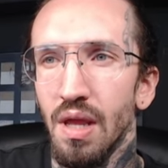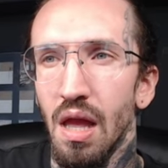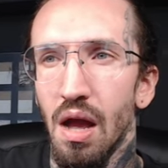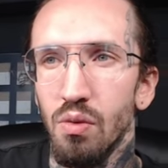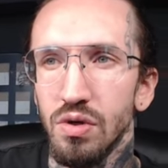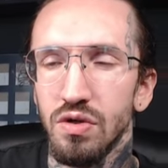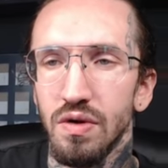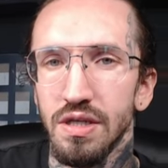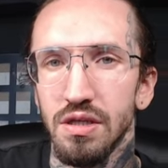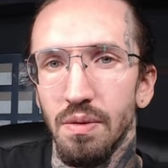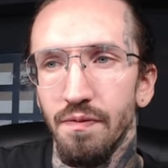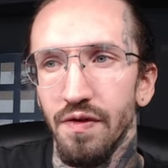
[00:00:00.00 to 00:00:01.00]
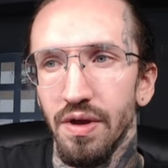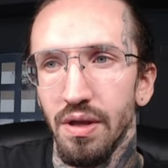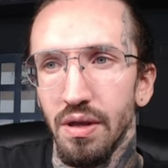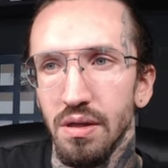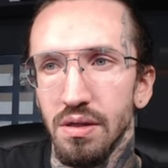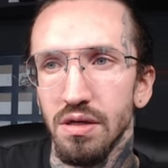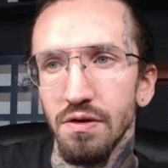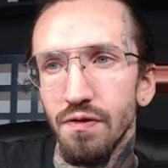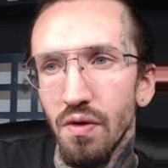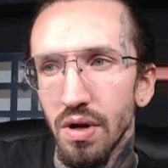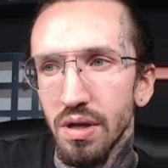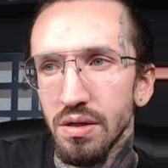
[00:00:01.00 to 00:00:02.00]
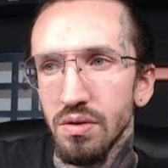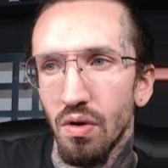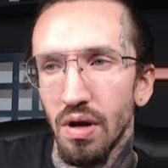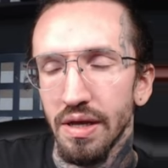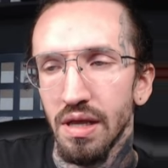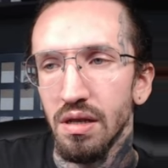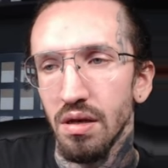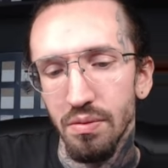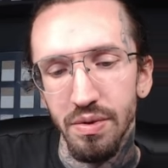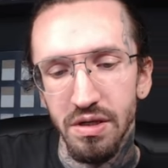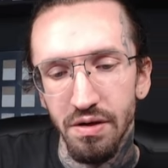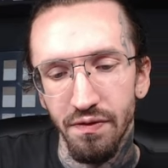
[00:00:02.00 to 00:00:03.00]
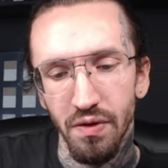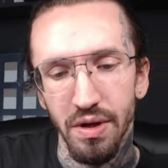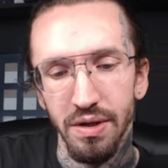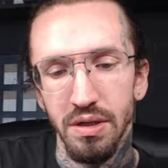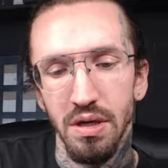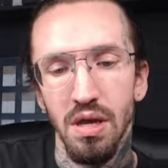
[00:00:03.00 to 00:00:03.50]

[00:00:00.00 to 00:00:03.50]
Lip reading: I will try something different or like a little bit different.